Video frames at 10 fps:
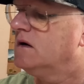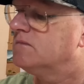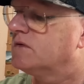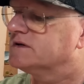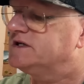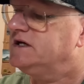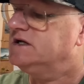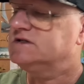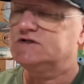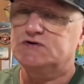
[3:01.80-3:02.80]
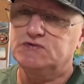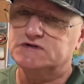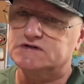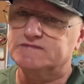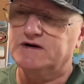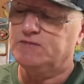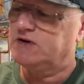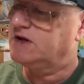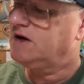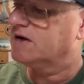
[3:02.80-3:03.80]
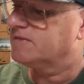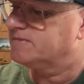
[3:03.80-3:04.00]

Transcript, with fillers: Martinez, Georgia. How about that?